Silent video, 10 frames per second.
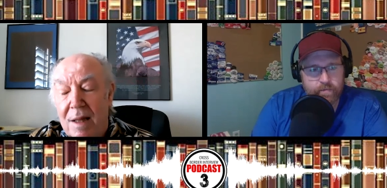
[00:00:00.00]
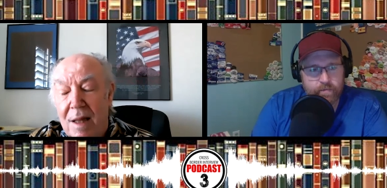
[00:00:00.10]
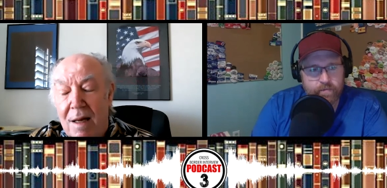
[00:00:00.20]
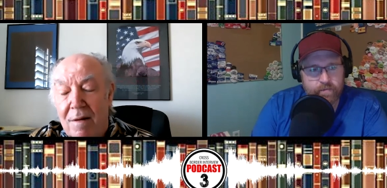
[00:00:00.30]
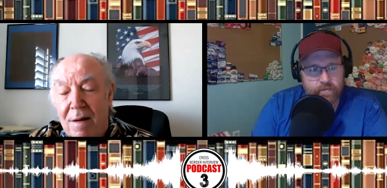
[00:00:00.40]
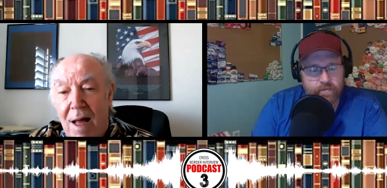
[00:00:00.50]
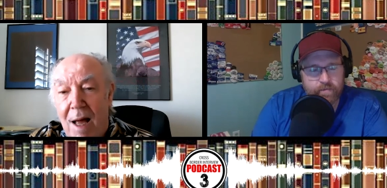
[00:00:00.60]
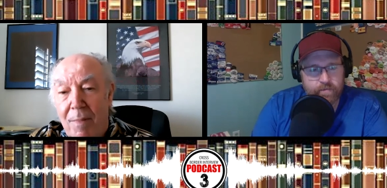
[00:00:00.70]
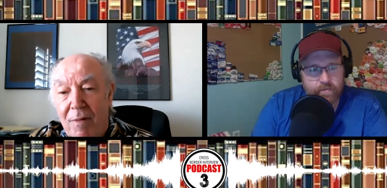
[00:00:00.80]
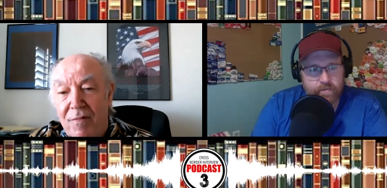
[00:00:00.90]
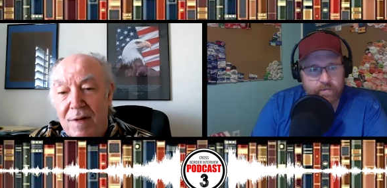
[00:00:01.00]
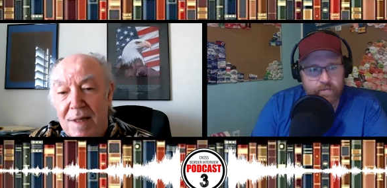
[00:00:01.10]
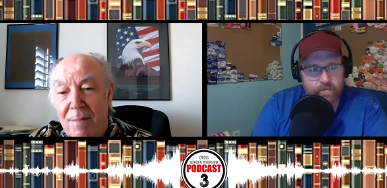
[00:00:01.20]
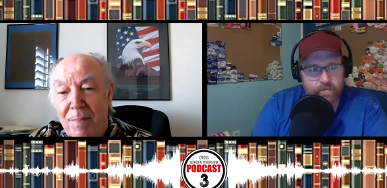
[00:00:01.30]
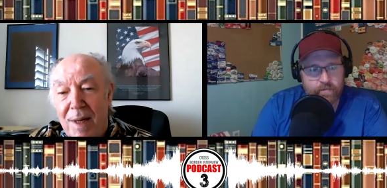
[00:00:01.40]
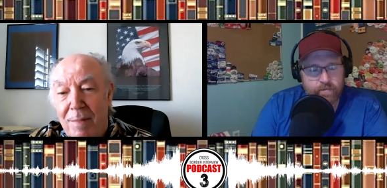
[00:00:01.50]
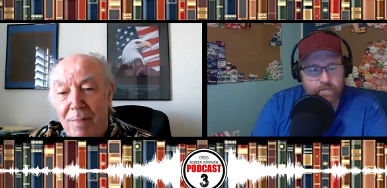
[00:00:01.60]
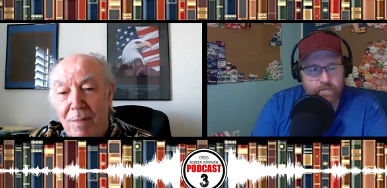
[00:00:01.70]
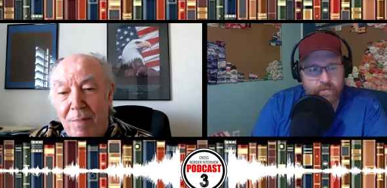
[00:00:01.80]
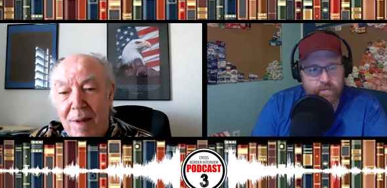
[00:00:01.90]
Speaker 1: that happen for some
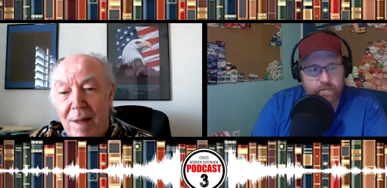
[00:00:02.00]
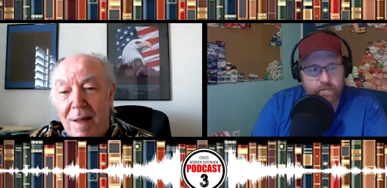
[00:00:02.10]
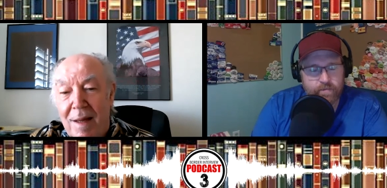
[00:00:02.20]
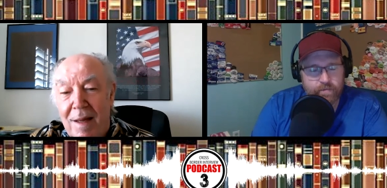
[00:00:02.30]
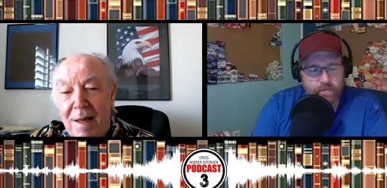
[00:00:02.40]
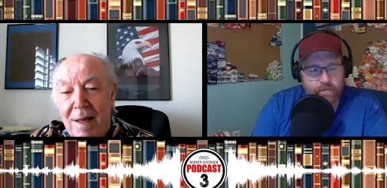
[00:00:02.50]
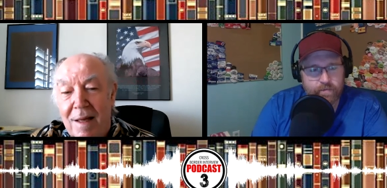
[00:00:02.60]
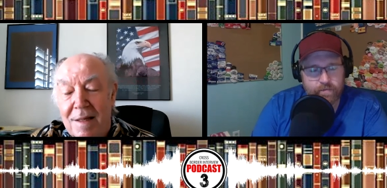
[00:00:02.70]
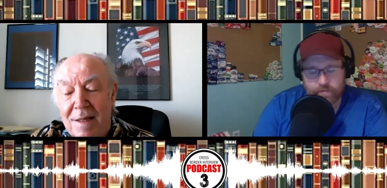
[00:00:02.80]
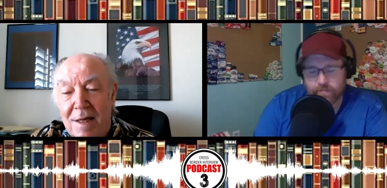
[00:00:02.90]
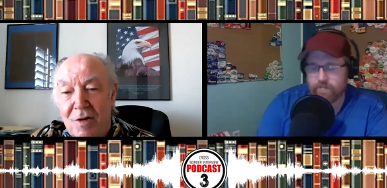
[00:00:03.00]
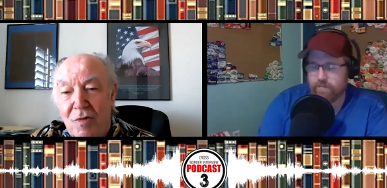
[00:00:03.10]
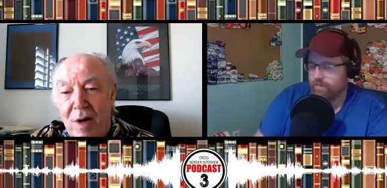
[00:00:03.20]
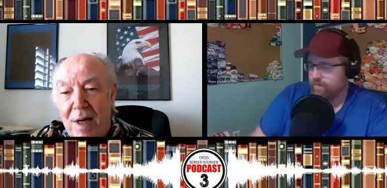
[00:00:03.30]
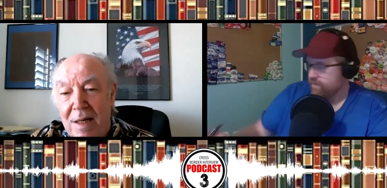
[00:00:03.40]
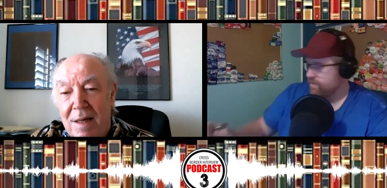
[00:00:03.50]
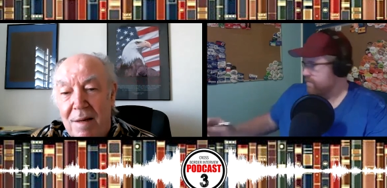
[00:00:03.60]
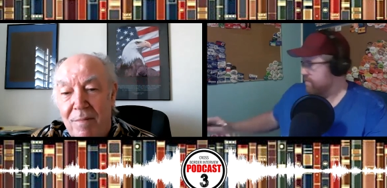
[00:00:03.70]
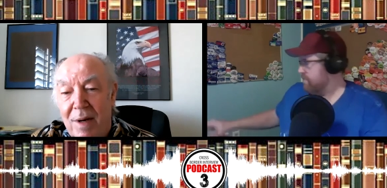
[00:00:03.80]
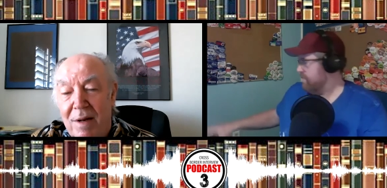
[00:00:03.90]
people, it's just great,
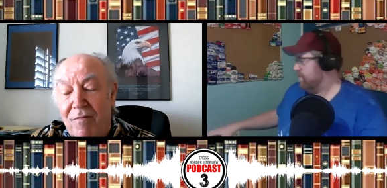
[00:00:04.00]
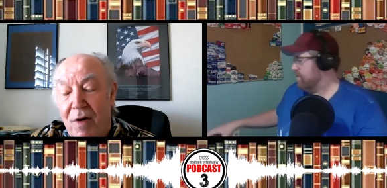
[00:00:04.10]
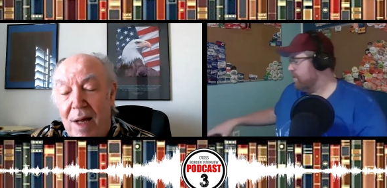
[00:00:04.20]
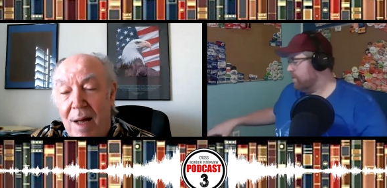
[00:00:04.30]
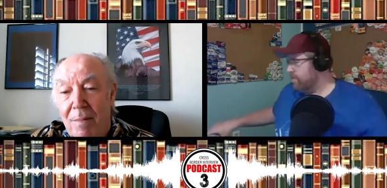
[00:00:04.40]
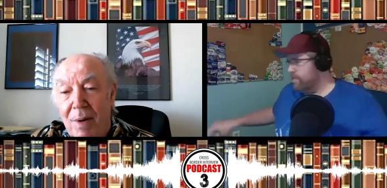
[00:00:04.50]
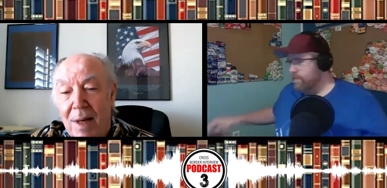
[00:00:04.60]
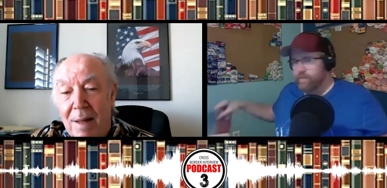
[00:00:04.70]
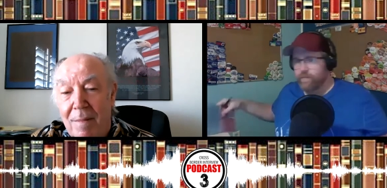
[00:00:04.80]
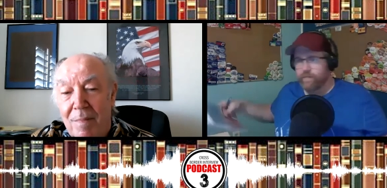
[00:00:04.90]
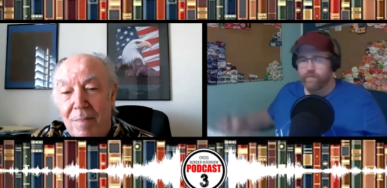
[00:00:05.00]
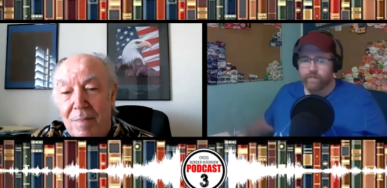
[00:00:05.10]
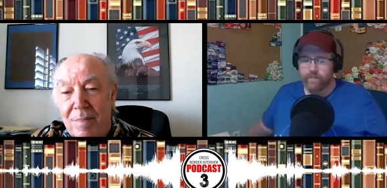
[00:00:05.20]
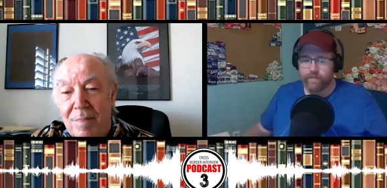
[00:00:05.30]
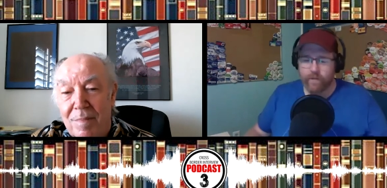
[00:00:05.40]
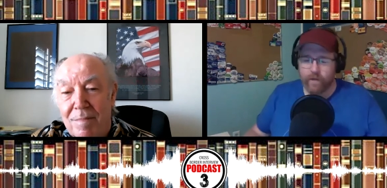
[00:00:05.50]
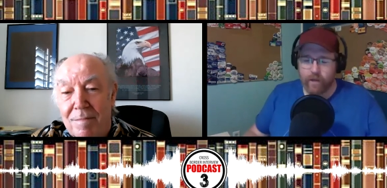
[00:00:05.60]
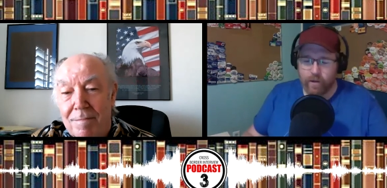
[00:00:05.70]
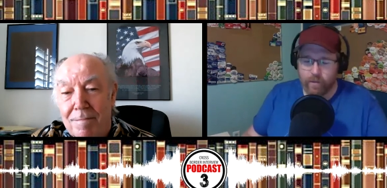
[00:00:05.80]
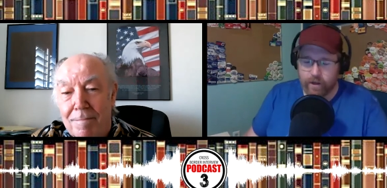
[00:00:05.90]
but it's very humbling.
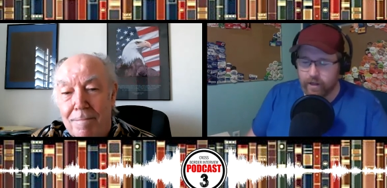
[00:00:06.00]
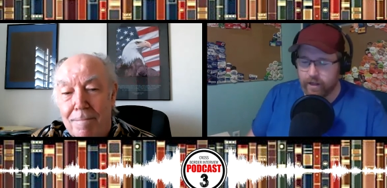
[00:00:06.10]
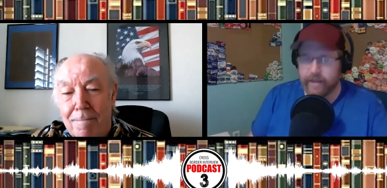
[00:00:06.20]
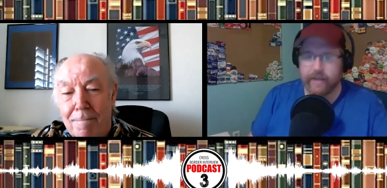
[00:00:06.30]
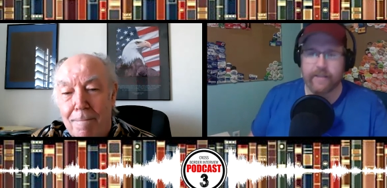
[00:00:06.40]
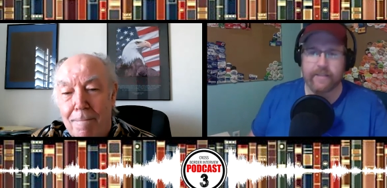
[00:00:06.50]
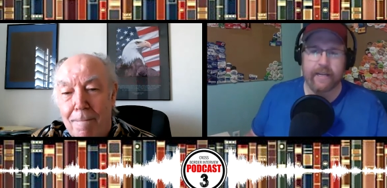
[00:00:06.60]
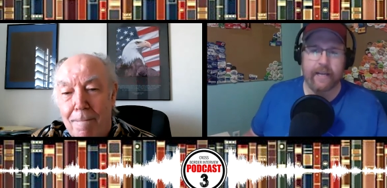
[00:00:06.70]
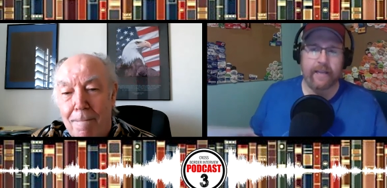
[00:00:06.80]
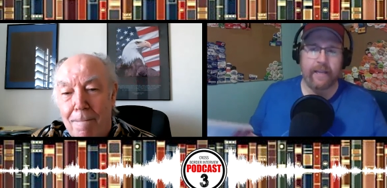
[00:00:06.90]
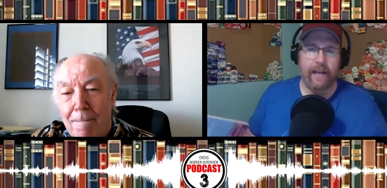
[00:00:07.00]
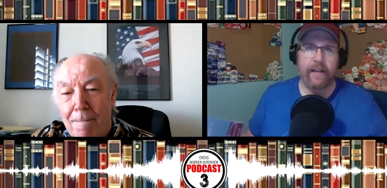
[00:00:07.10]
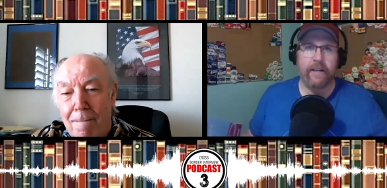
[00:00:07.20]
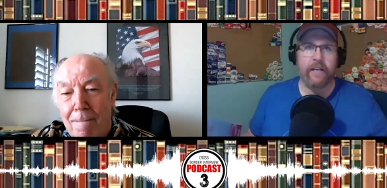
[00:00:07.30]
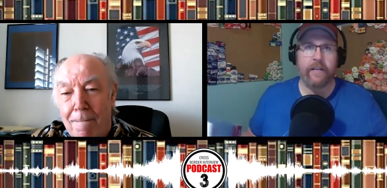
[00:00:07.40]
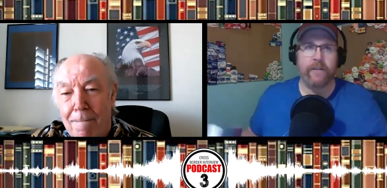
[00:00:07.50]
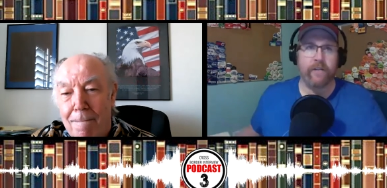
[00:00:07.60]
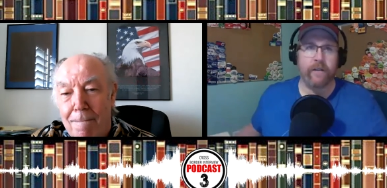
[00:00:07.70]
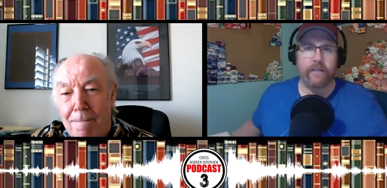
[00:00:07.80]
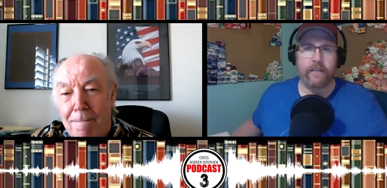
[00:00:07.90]
Speaker 2: Well, I can say that
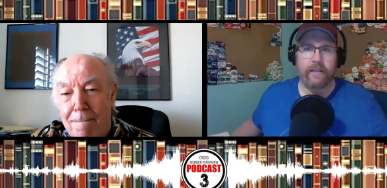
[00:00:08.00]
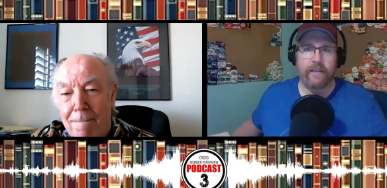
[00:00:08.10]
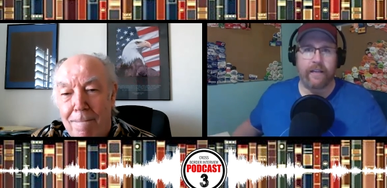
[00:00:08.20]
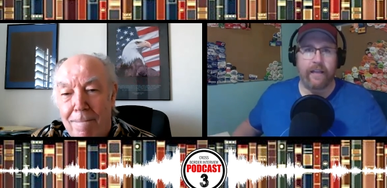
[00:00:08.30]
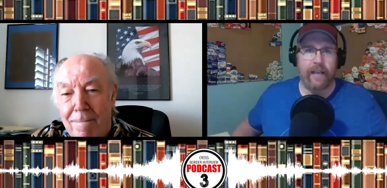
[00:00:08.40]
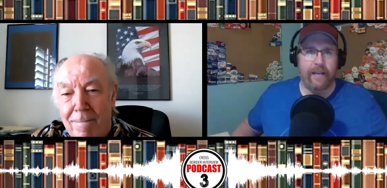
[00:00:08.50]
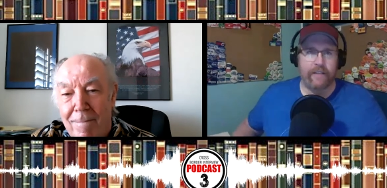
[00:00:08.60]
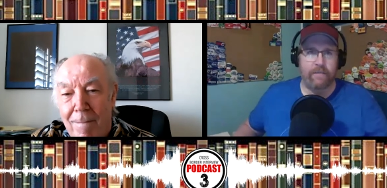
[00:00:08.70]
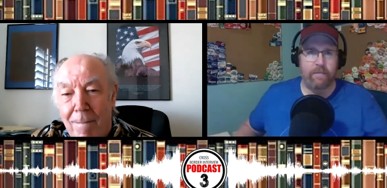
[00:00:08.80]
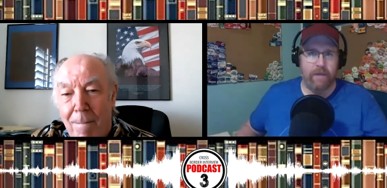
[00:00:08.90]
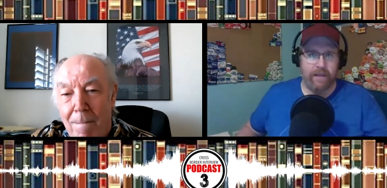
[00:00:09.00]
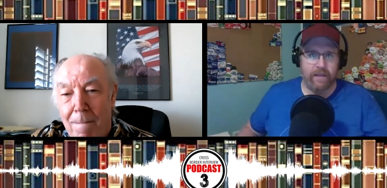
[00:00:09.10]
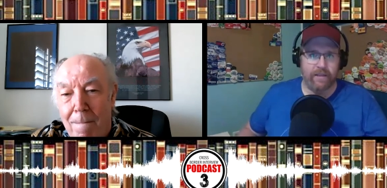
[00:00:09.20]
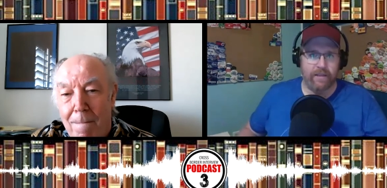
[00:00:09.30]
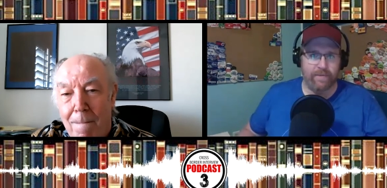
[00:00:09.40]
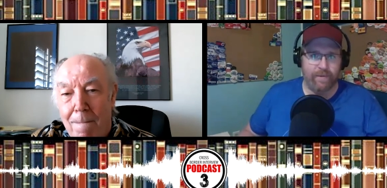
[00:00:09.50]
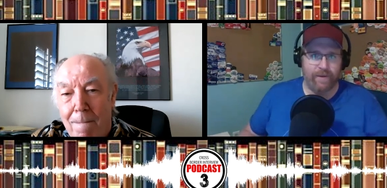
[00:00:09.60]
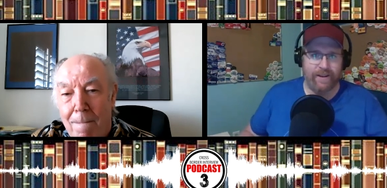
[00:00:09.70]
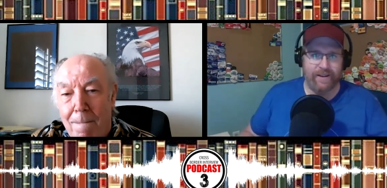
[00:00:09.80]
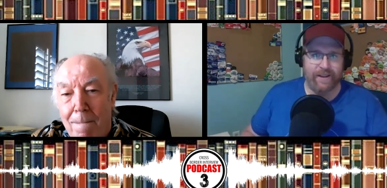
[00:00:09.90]
during the last month,
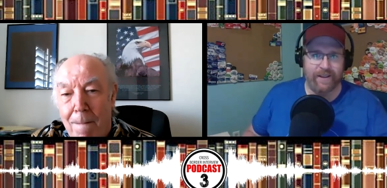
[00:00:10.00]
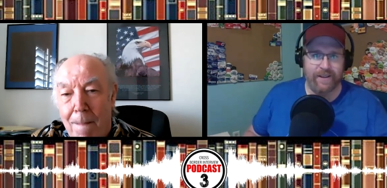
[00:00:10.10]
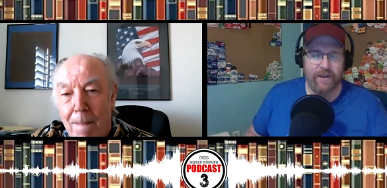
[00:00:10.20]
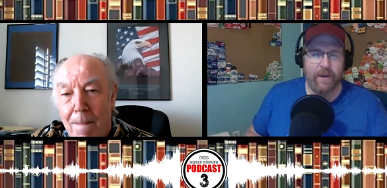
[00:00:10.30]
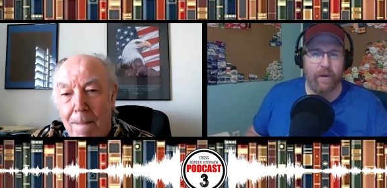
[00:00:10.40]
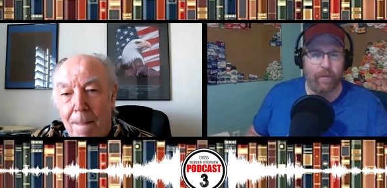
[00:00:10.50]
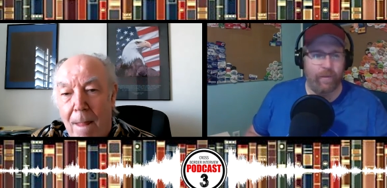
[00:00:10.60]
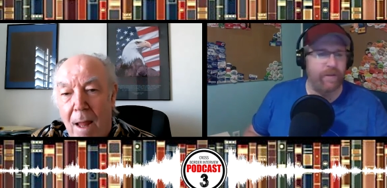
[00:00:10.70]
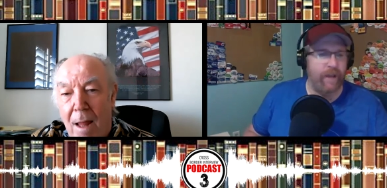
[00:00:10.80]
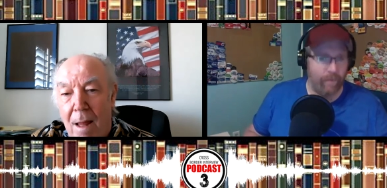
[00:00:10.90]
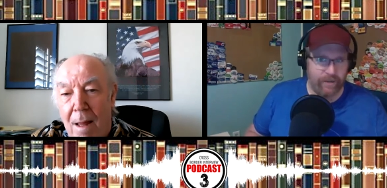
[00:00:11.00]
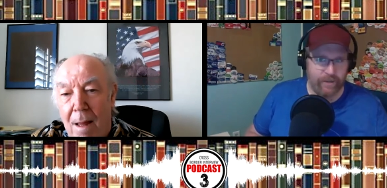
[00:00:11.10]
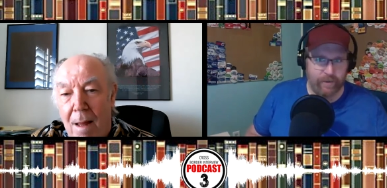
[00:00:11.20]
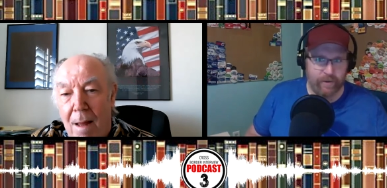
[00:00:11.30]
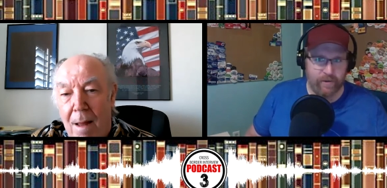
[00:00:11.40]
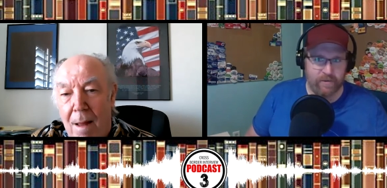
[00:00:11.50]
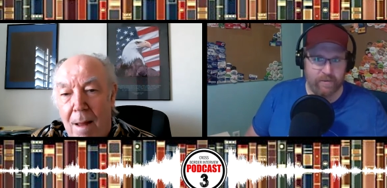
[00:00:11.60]
when uh, I would, originally we were supposed to